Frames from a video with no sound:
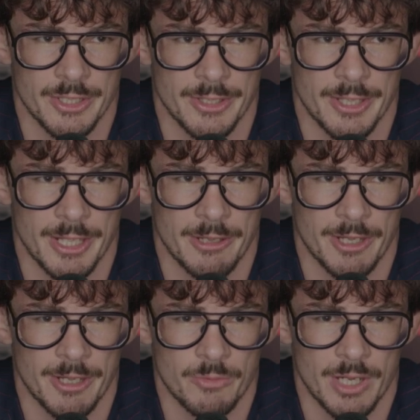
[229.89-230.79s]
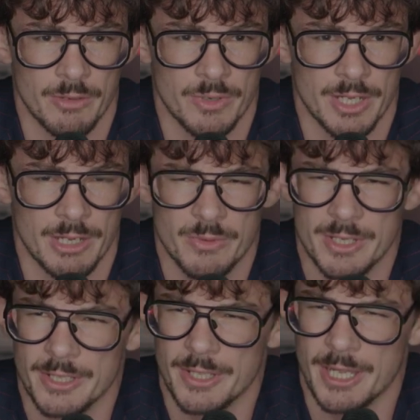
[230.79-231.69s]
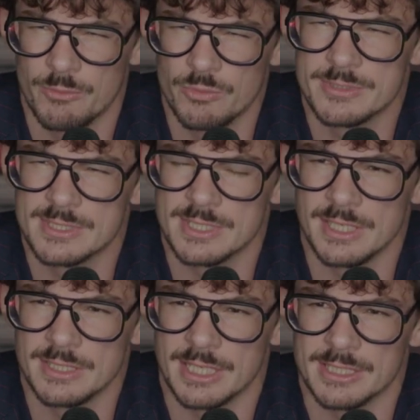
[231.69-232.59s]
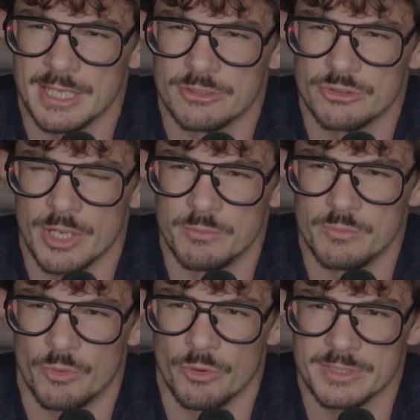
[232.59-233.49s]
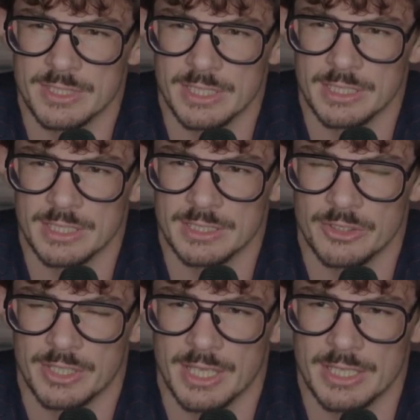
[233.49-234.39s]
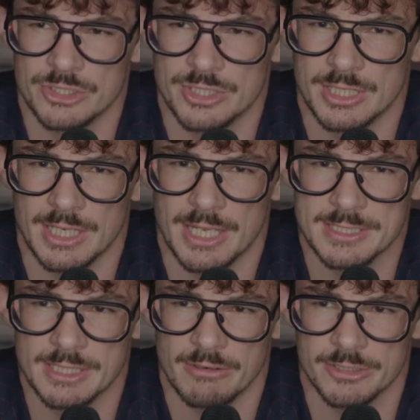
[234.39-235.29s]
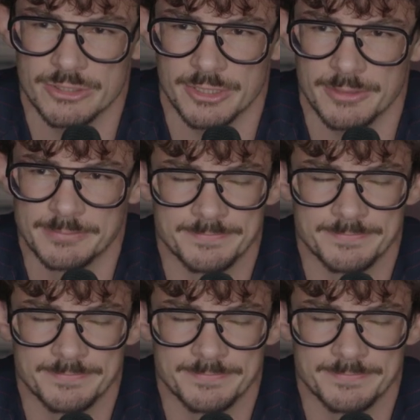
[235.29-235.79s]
I would say that I try more thing in the cage than last year, actually.